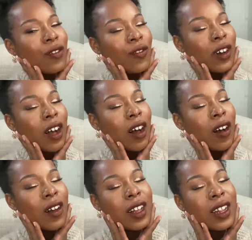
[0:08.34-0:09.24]

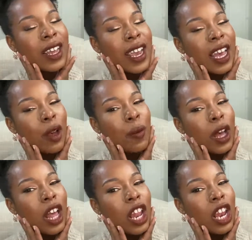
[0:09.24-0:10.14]
fall glam
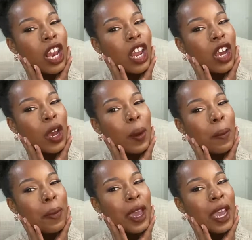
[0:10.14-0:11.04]
look,
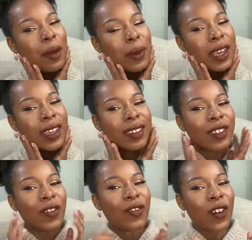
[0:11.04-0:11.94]
babies.
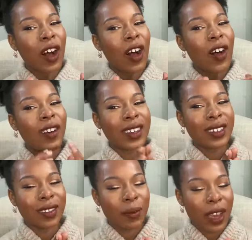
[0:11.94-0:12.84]
Fall
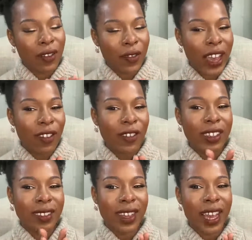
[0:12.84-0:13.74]
is my
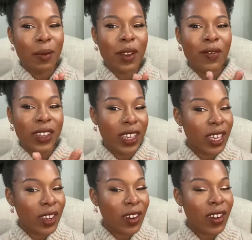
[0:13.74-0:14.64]
favorite time of
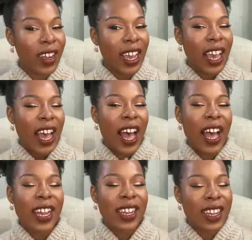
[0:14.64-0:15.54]
year.
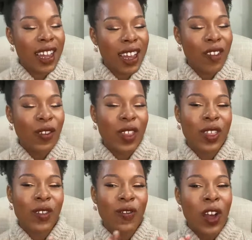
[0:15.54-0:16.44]
I love
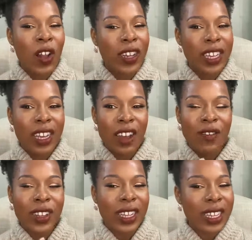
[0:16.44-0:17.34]
the falling
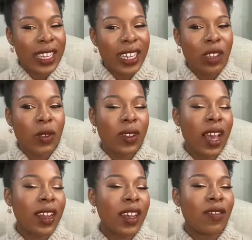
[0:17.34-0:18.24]
of the leaves.
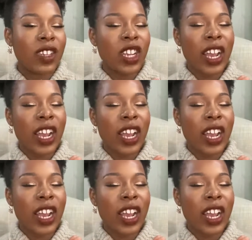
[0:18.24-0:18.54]
I love the